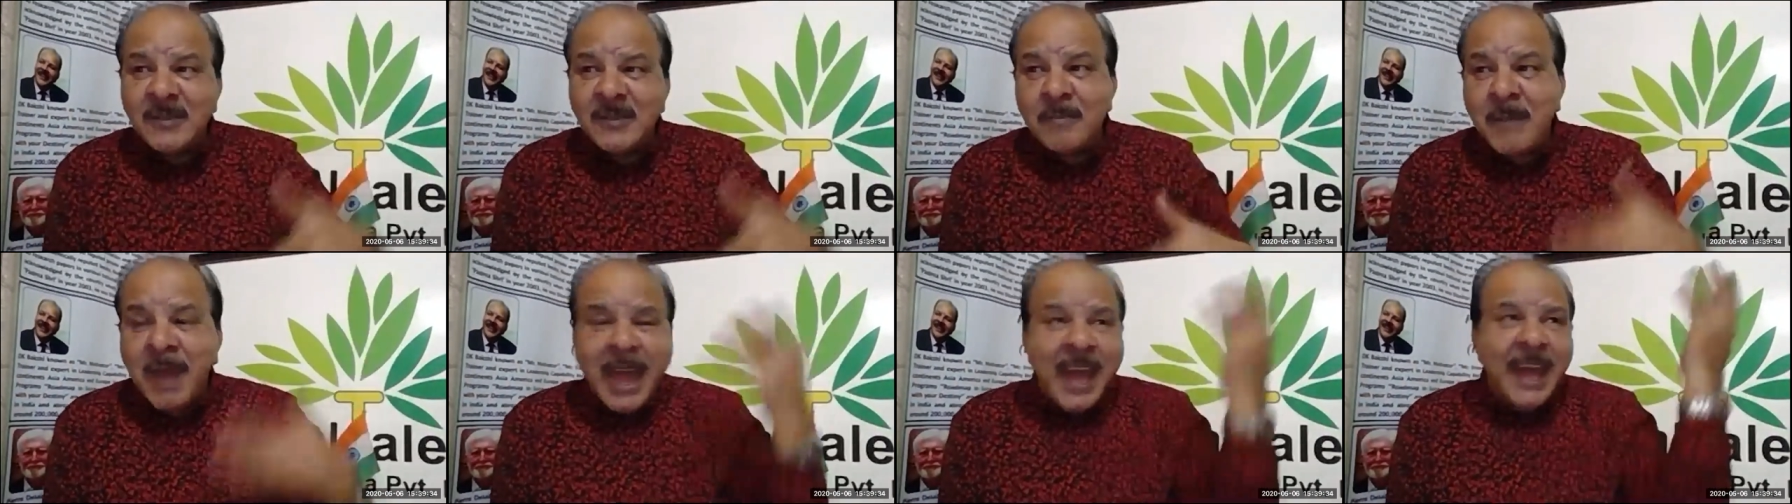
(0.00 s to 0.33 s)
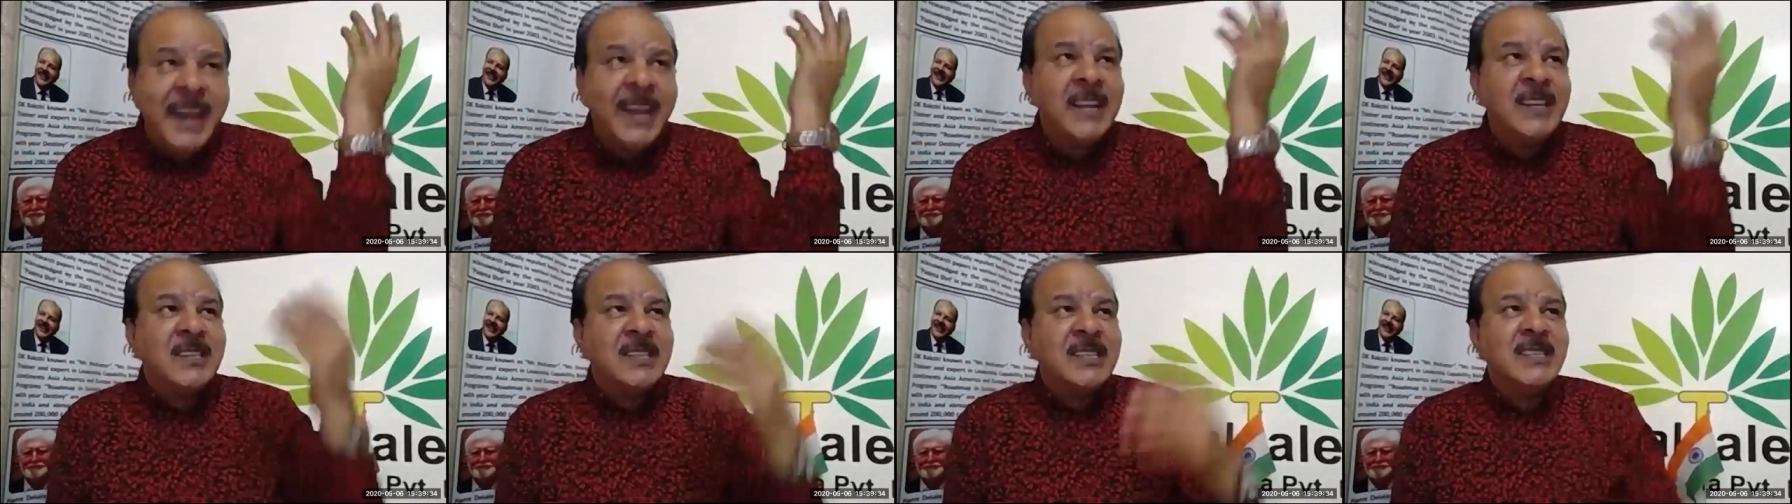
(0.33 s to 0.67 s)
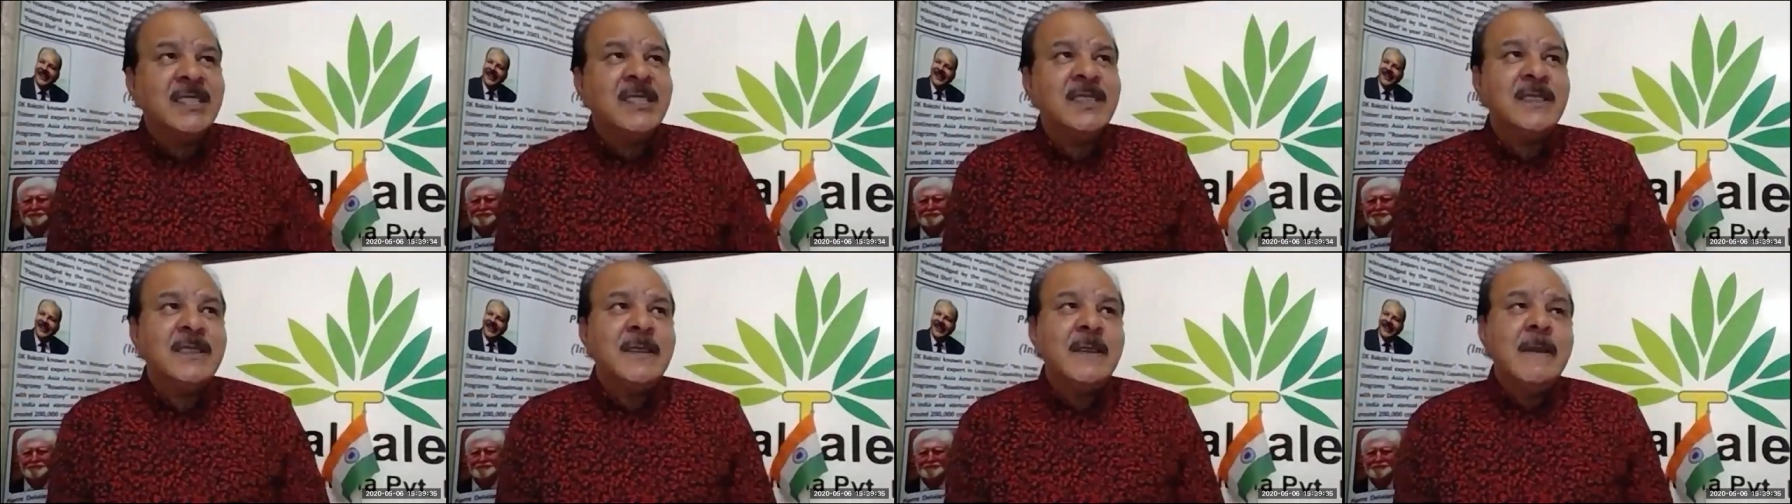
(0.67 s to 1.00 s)

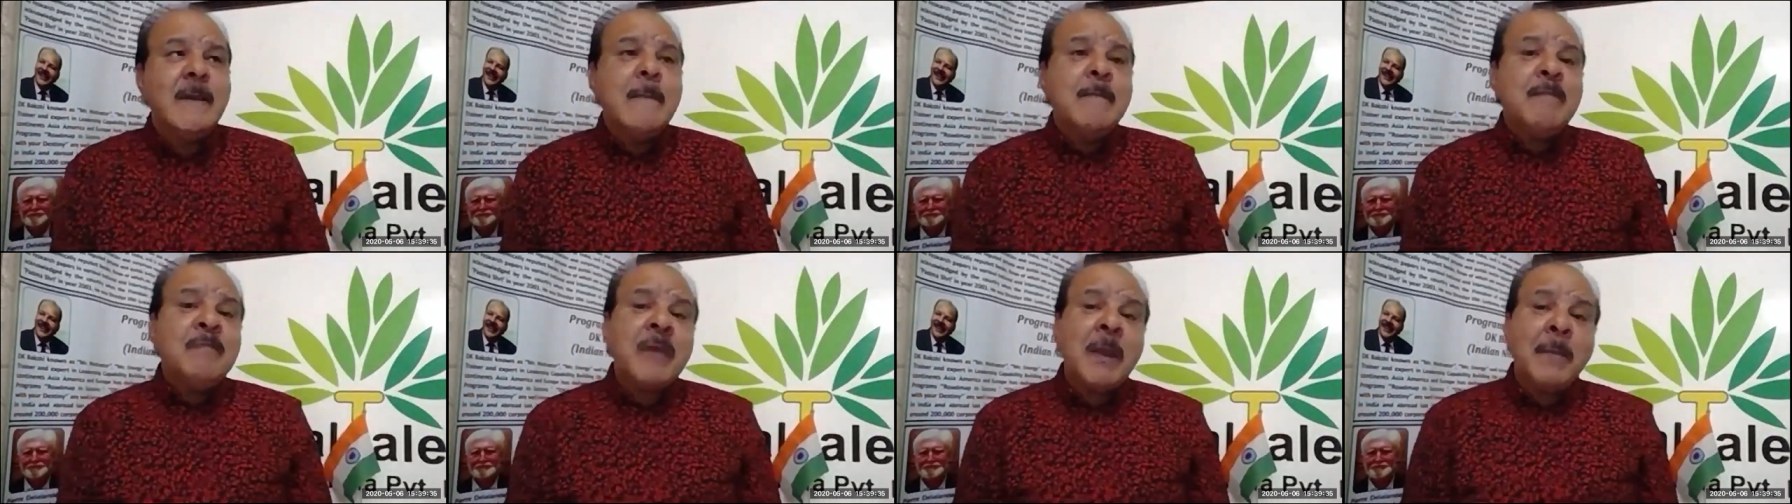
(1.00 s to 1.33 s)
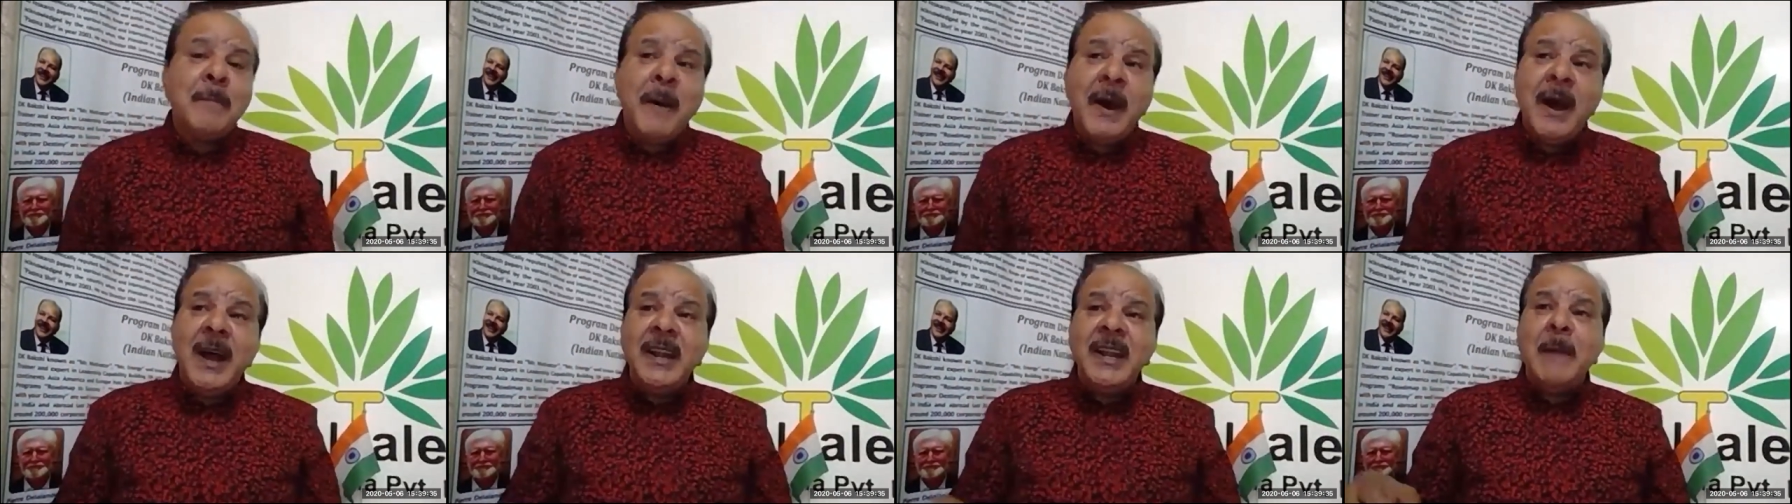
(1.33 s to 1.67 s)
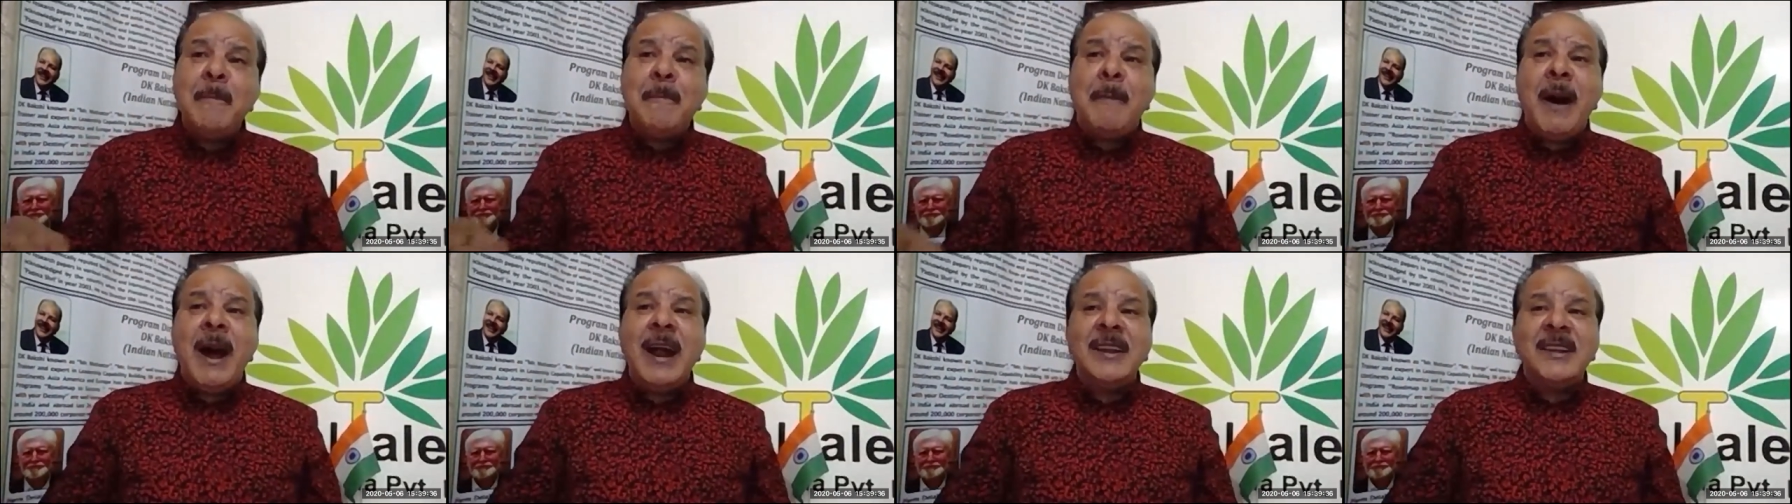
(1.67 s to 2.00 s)
marriages, birthday
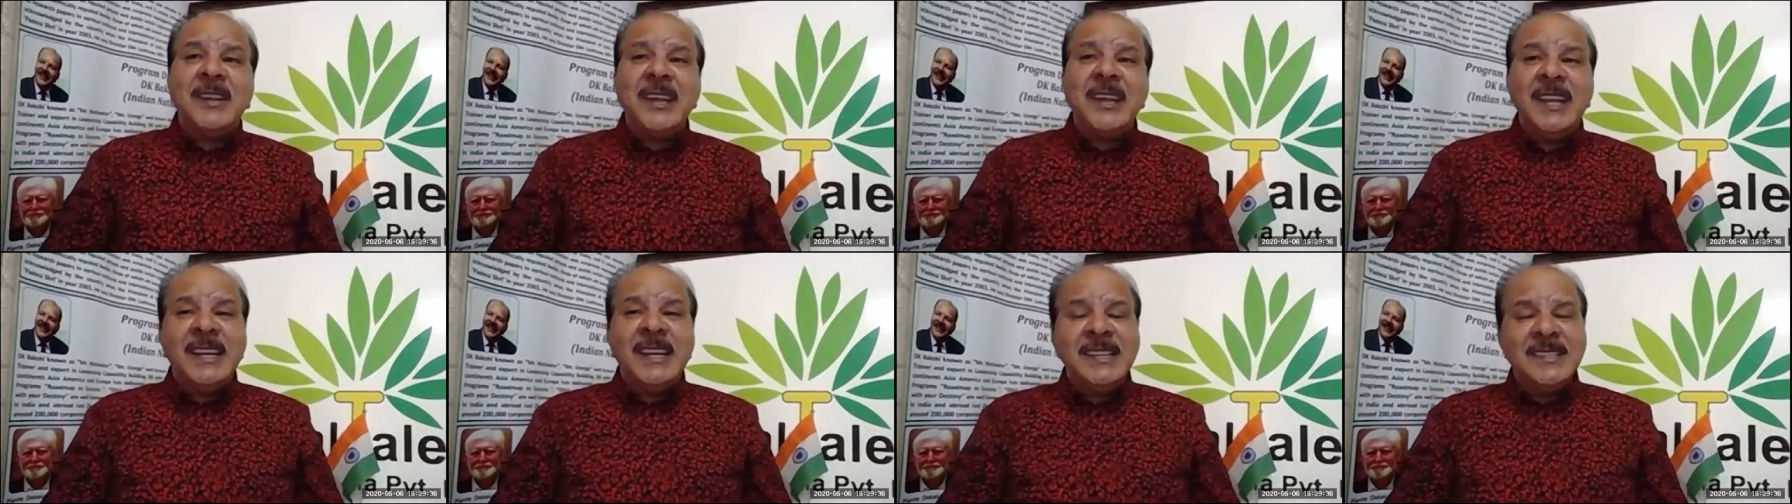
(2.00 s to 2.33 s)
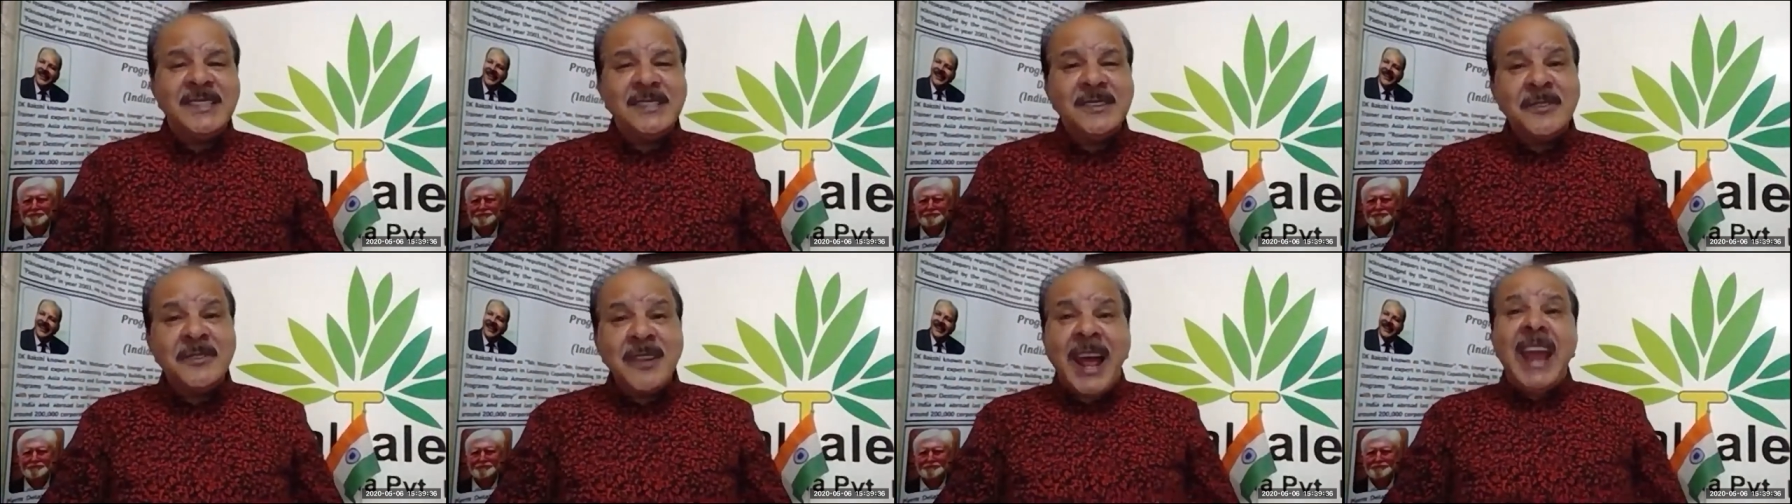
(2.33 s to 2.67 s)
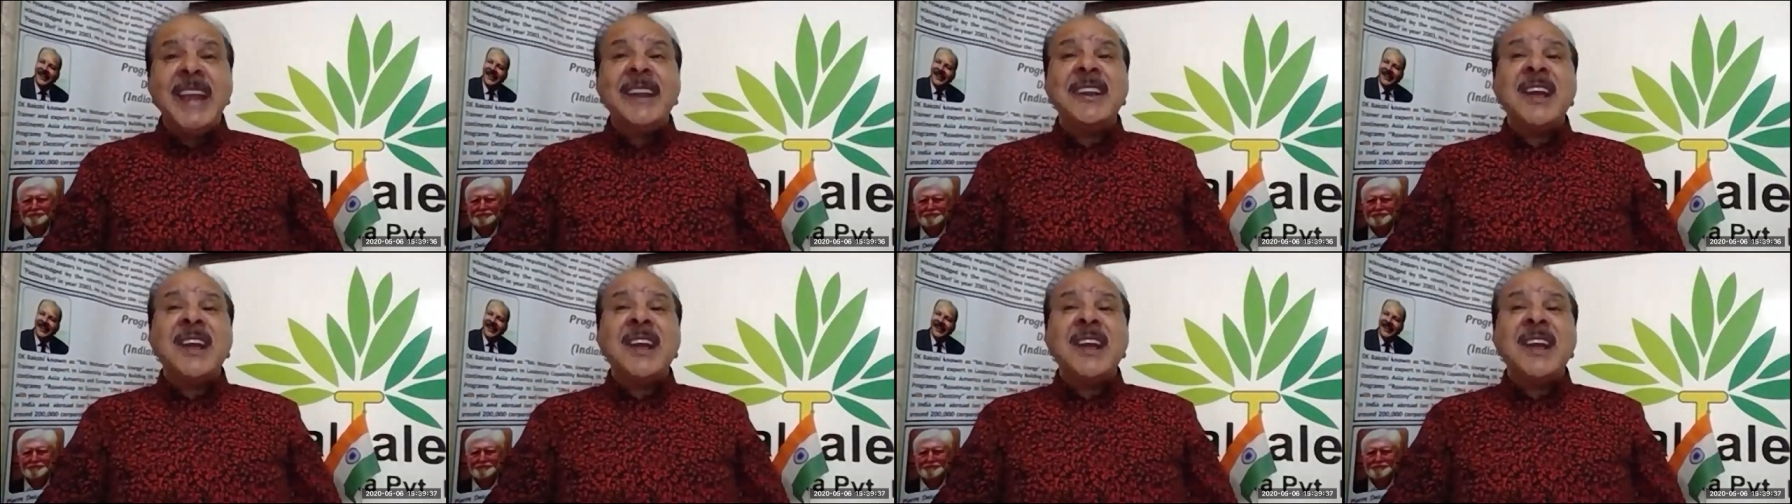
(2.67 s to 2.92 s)
parties, night